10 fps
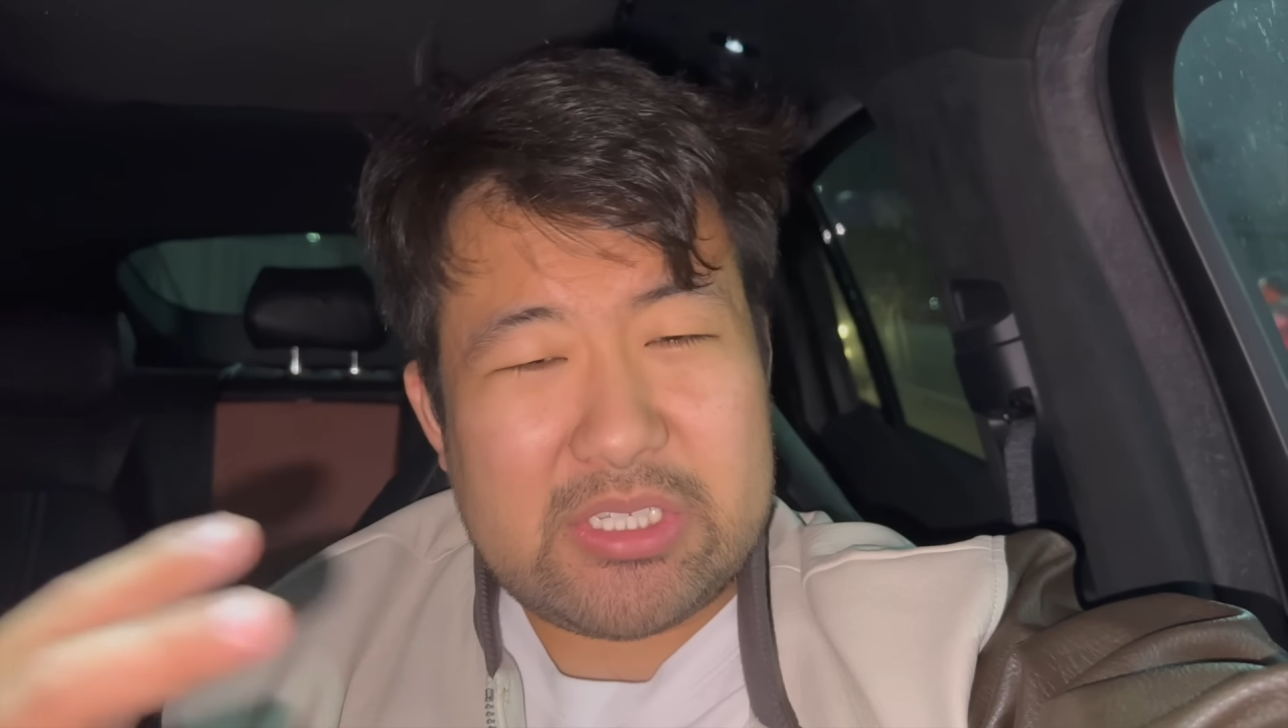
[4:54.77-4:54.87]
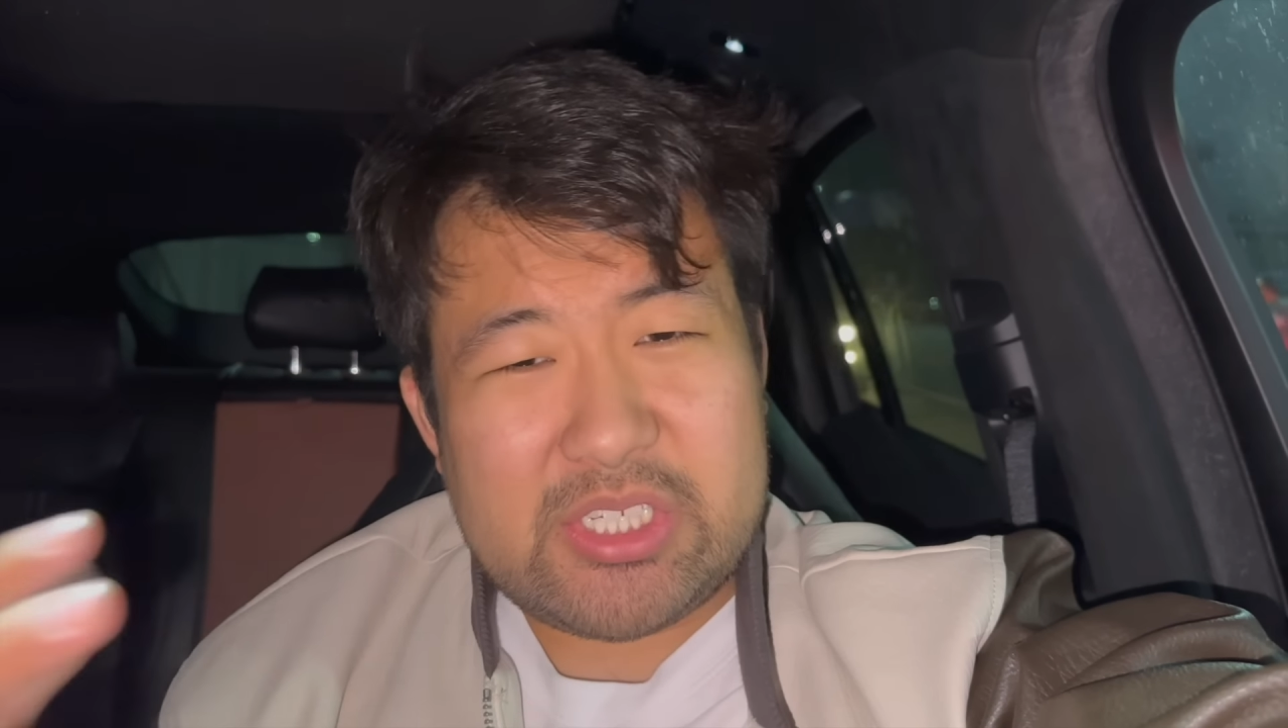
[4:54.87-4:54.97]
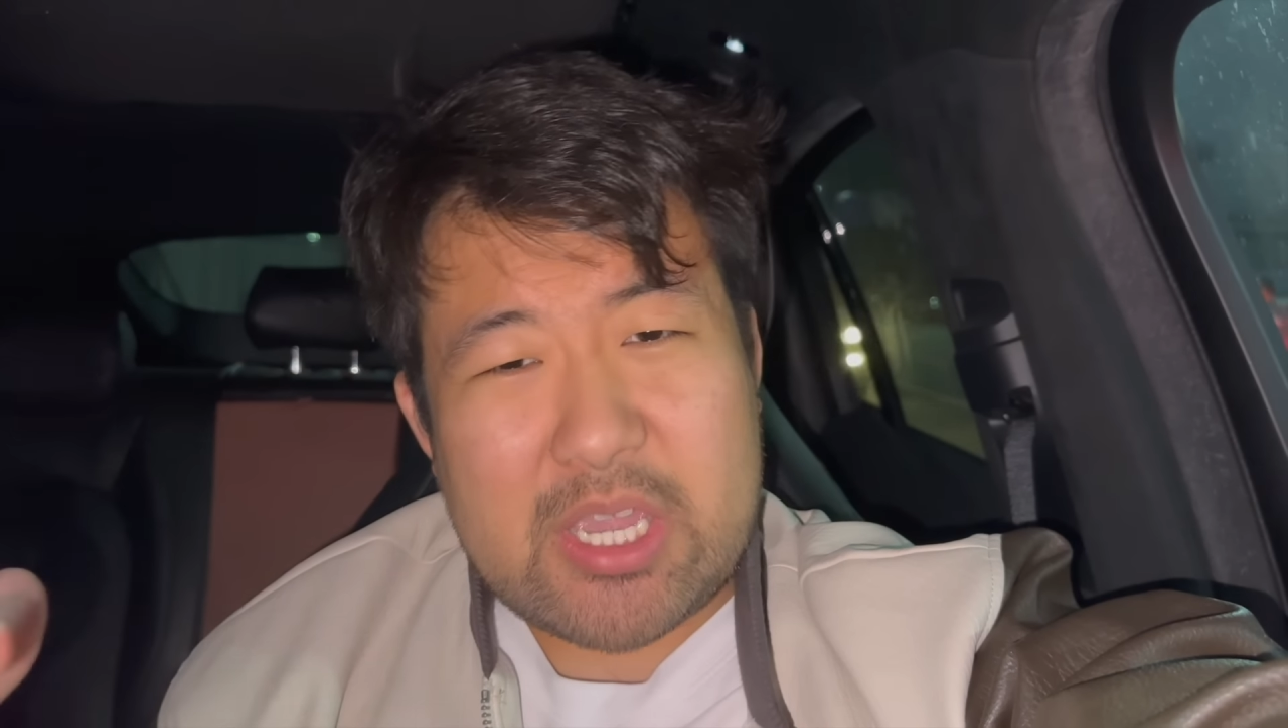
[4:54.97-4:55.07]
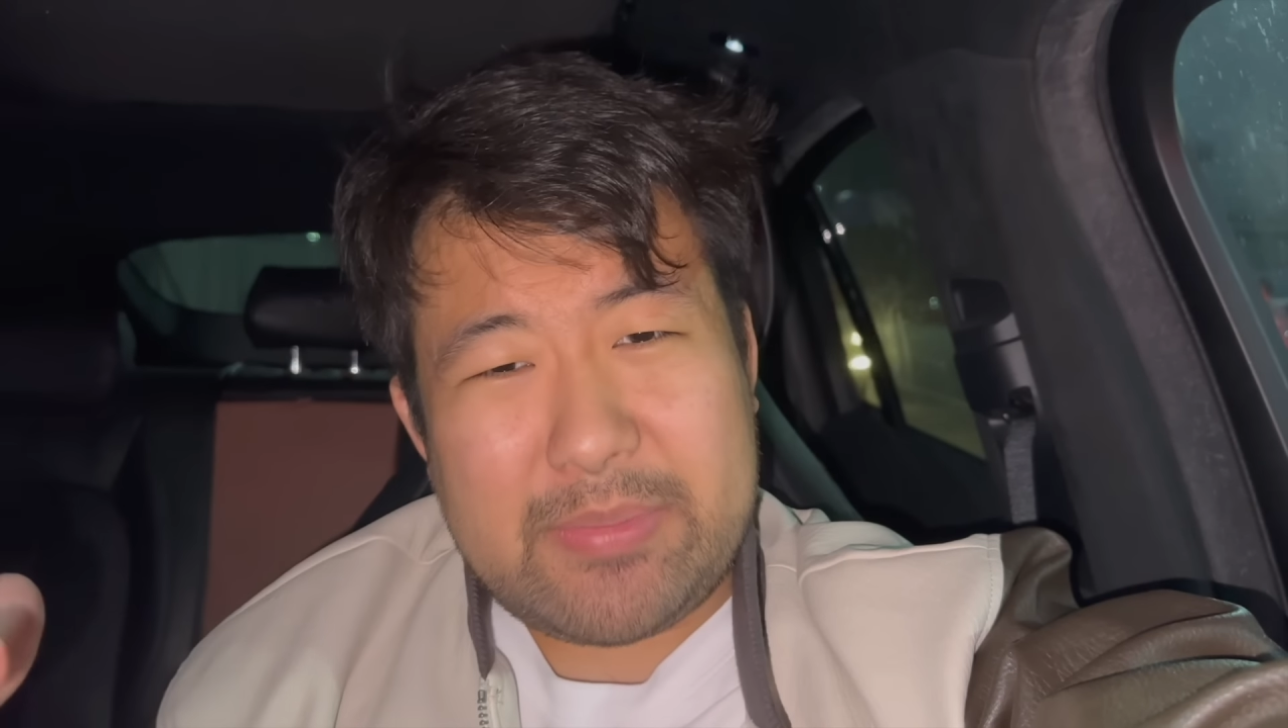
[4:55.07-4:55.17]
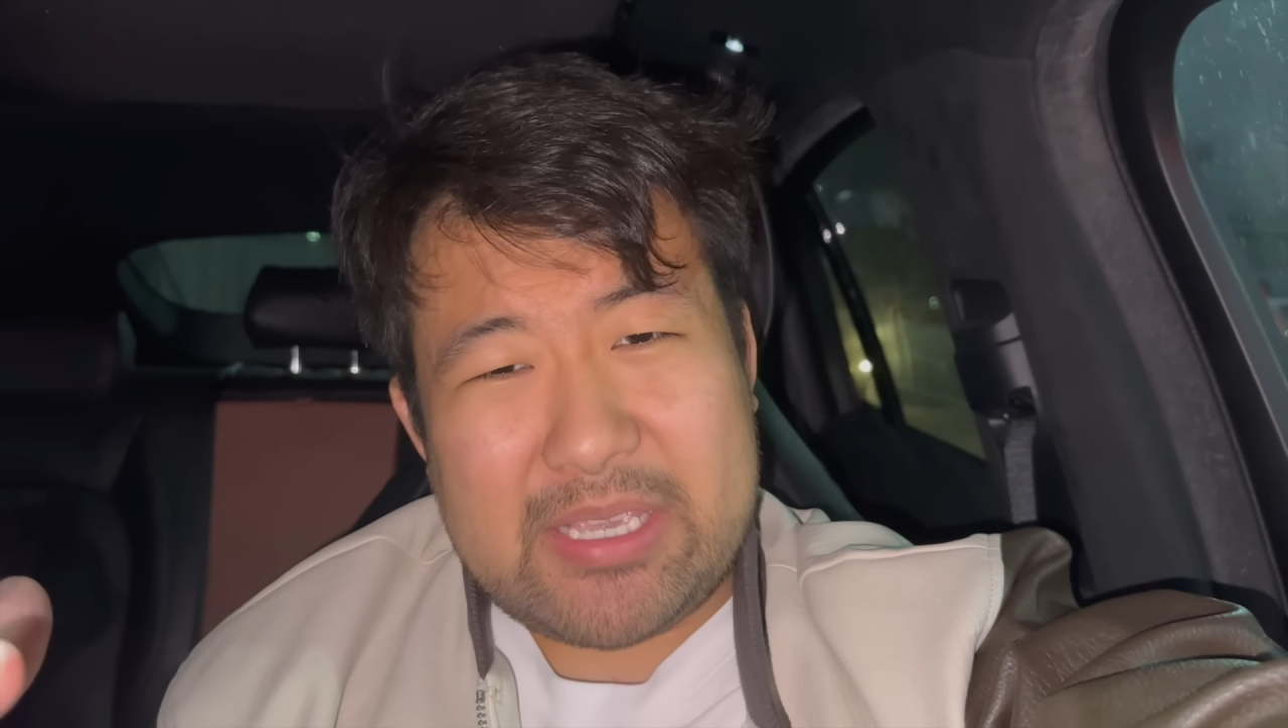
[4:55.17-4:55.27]

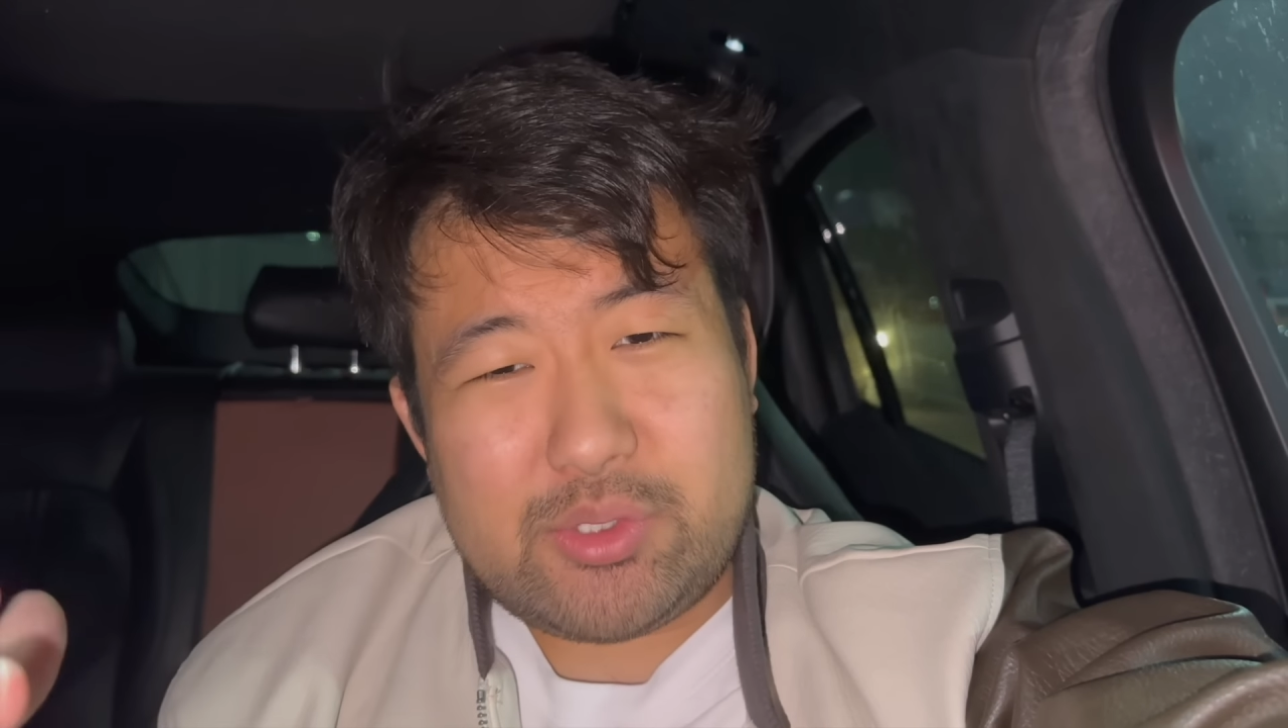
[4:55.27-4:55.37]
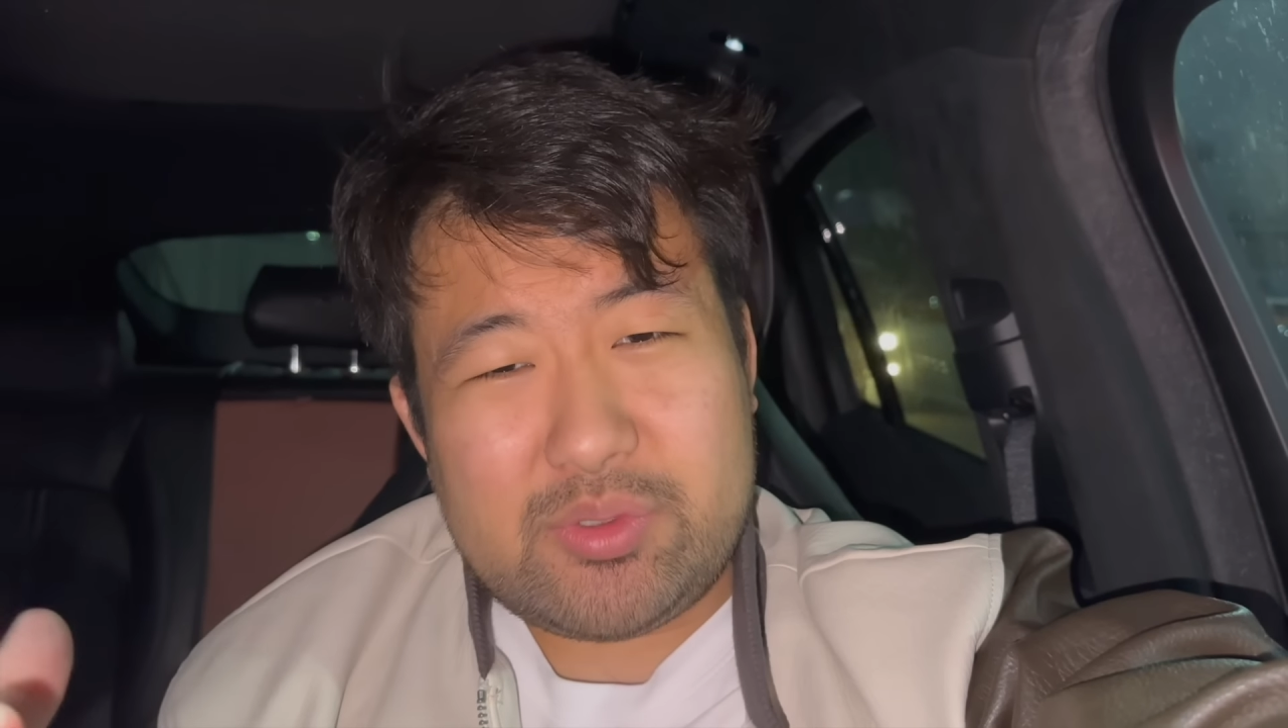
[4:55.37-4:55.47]
Xiaomi S U